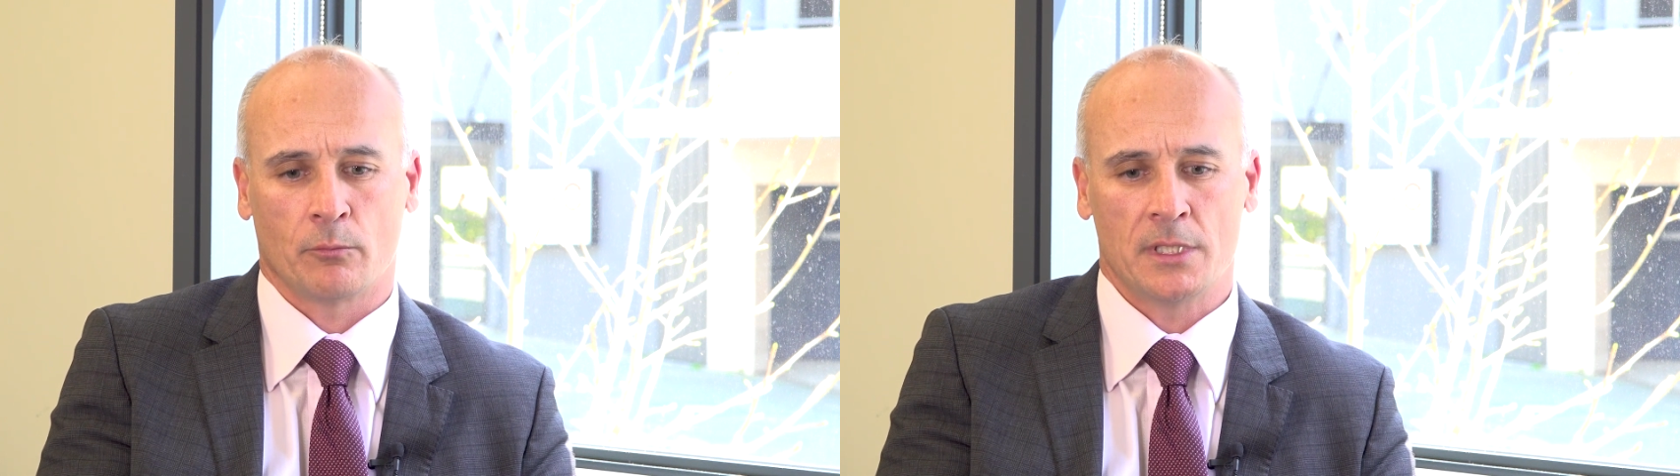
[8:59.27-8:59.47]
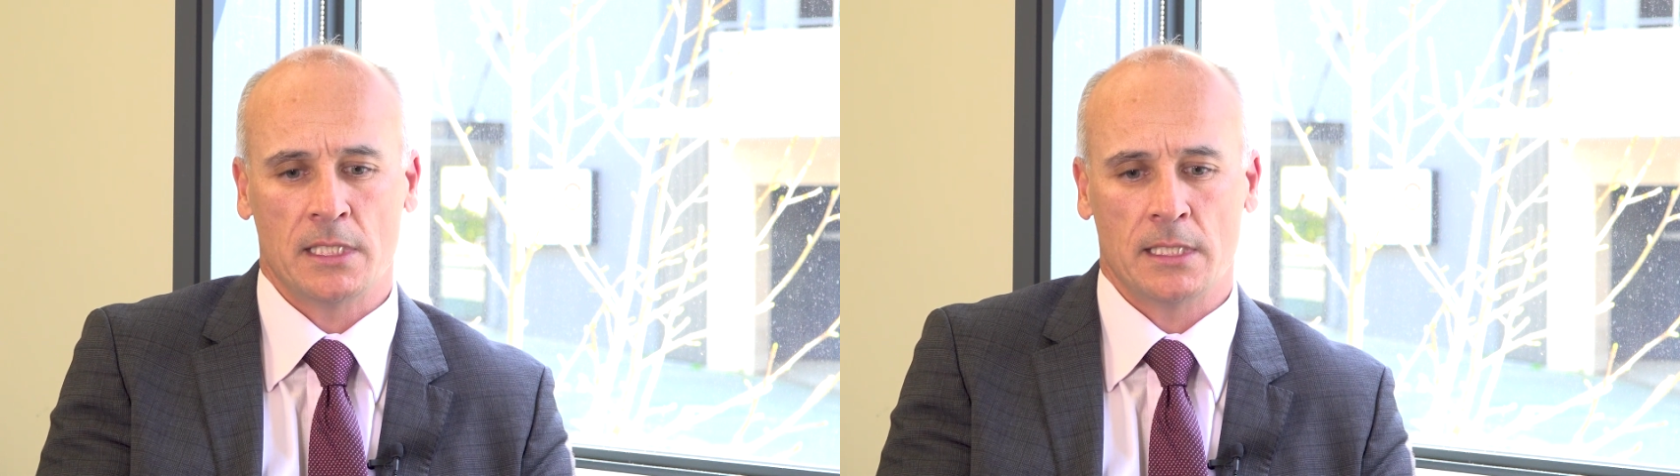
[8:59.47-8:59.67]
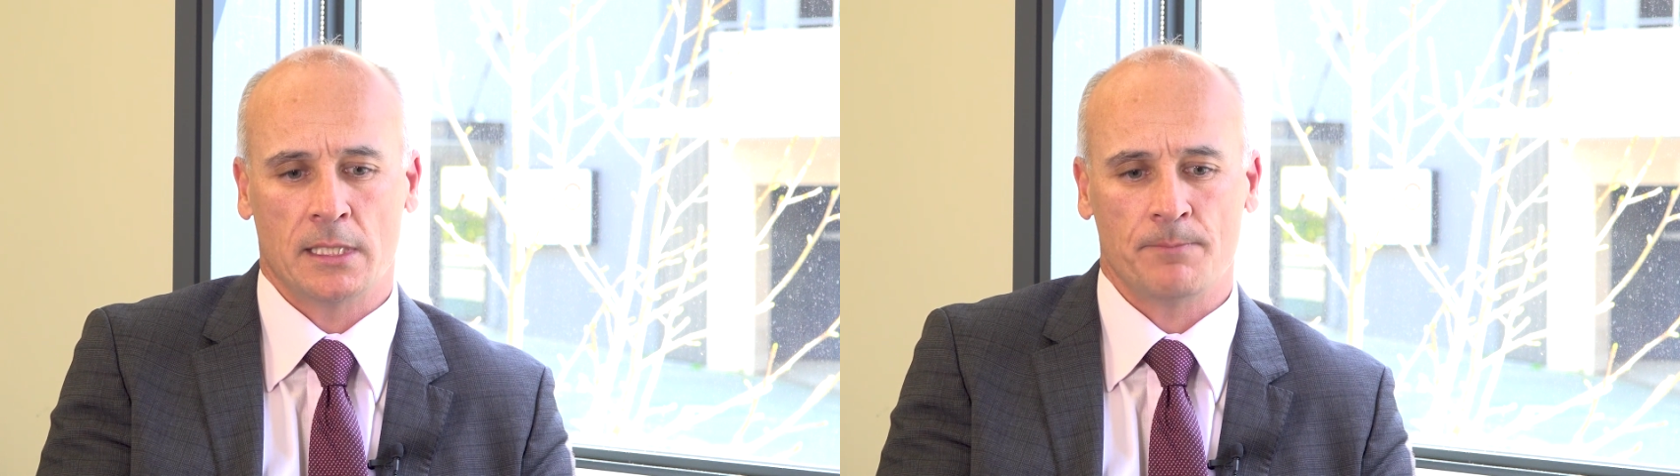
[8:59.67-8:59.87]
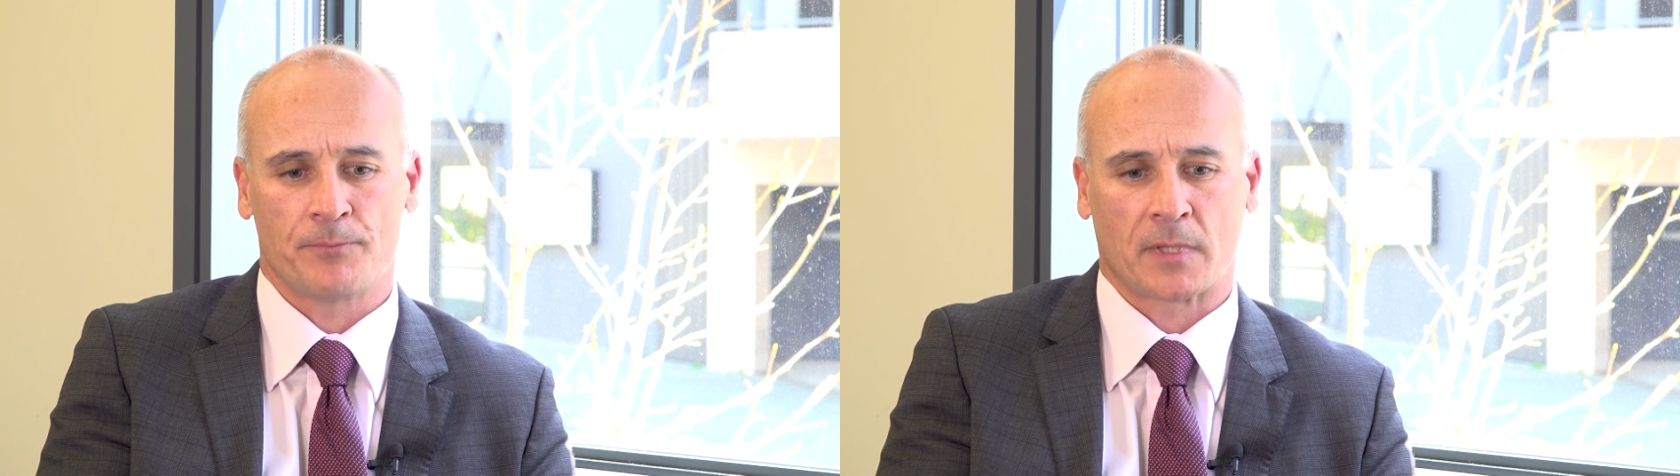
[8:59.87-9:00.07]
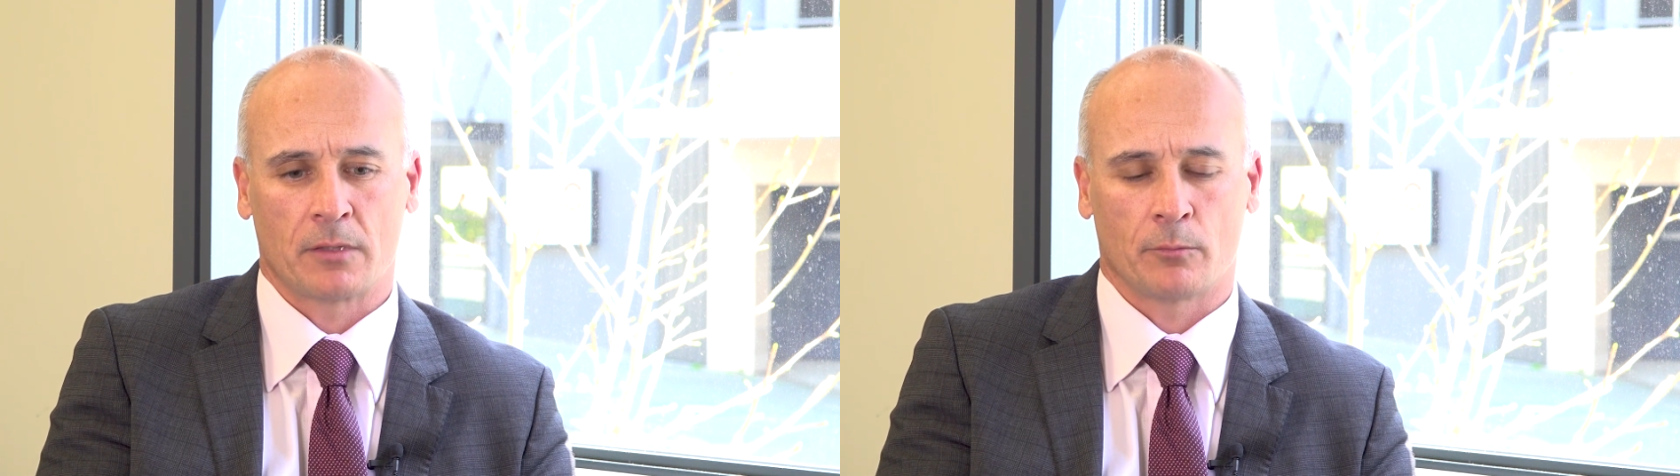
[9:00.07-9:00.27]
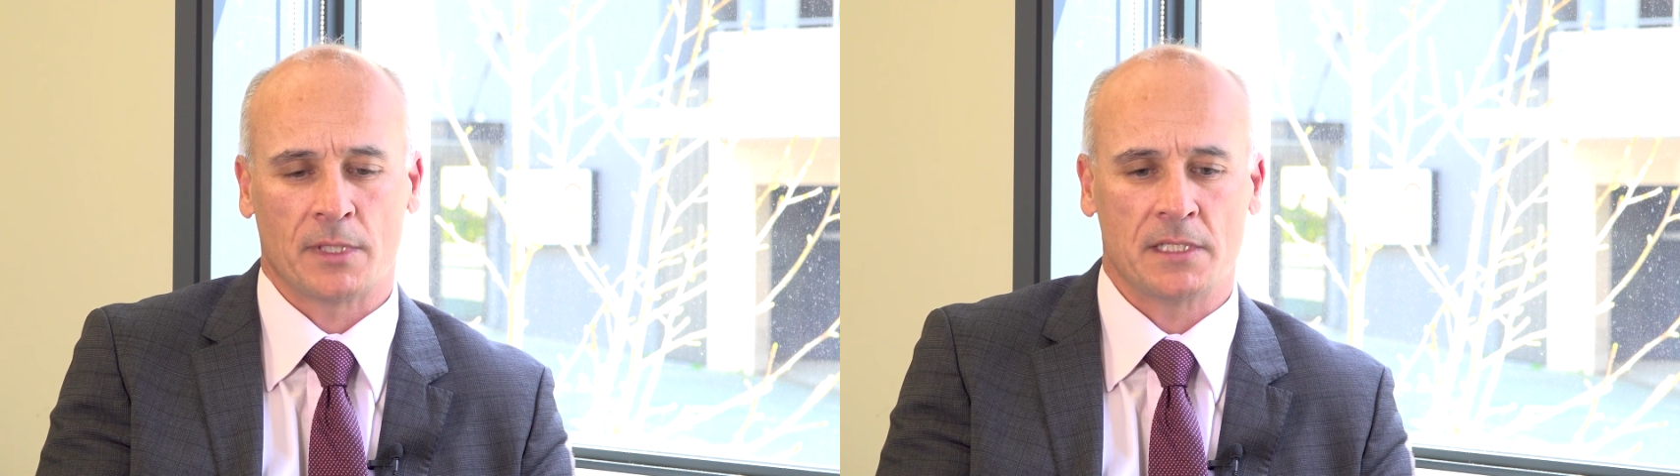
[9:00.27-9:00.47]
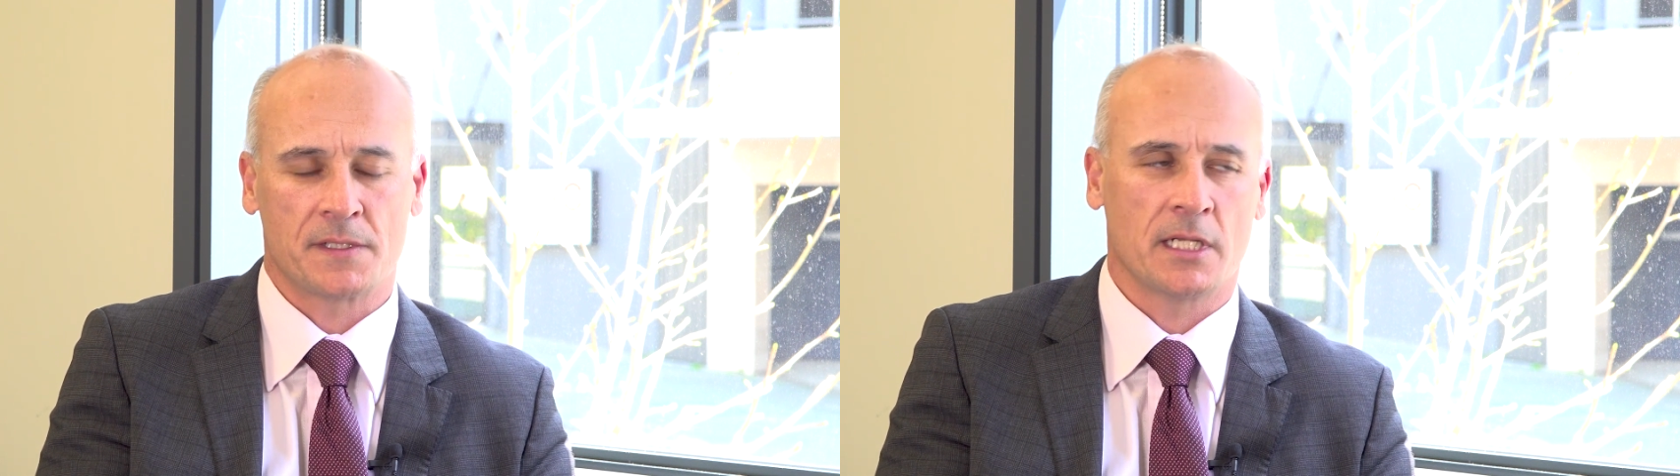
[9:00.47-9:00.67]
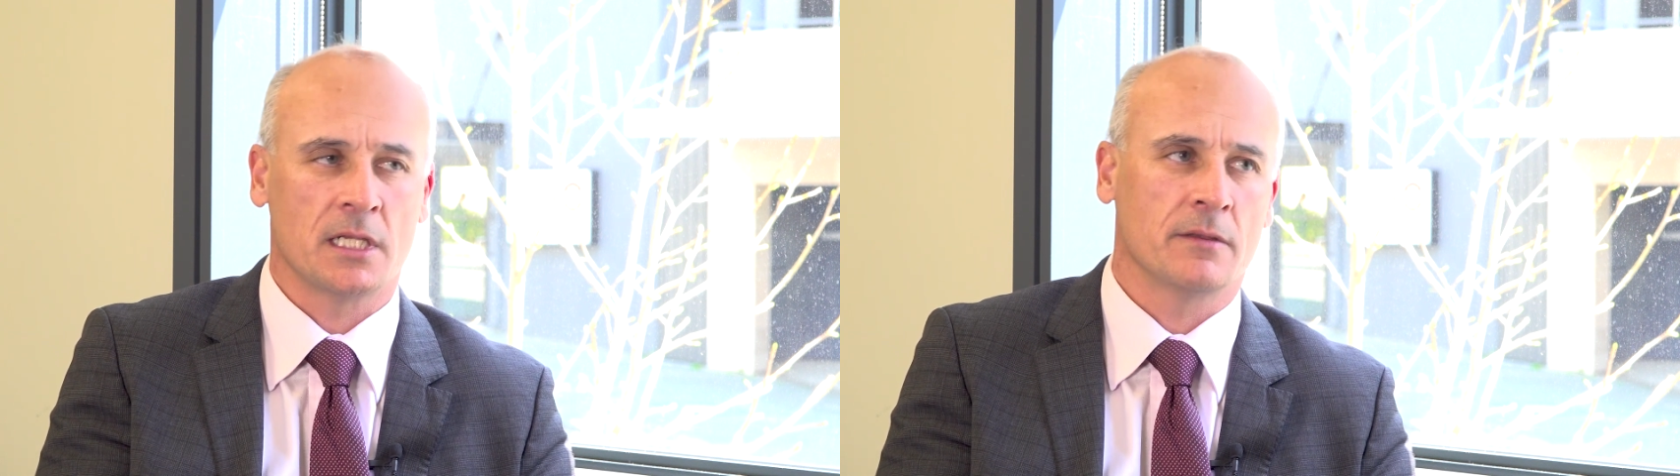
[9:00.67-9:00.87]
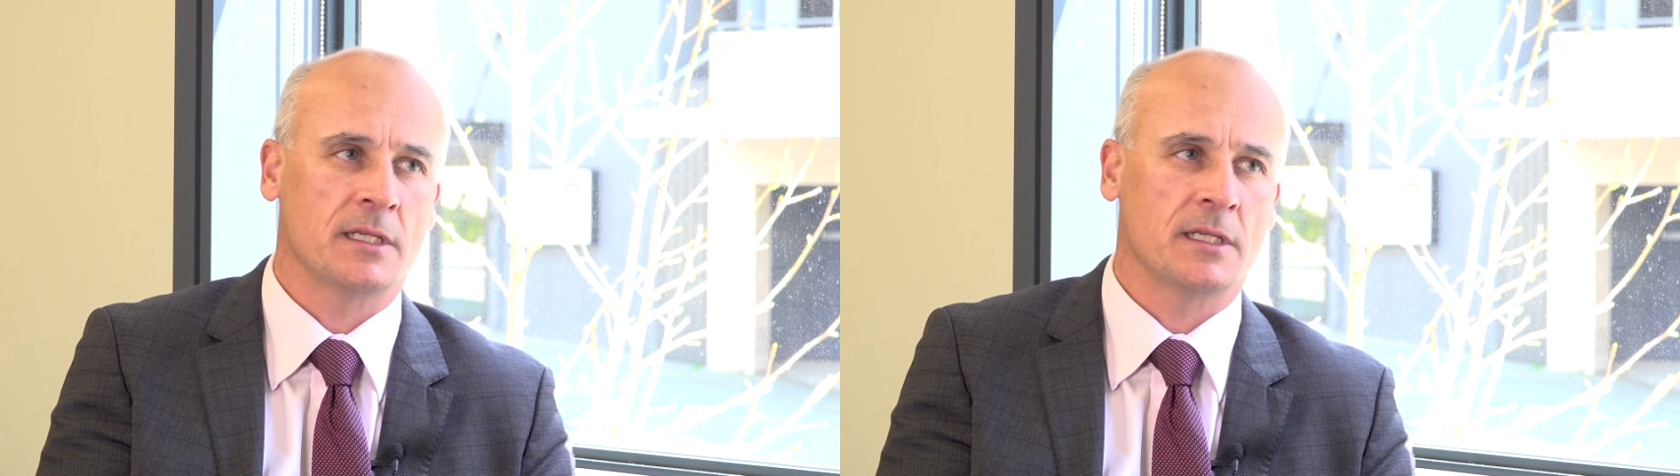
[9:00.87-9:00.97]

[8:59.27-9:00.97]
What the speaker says: re-gazetting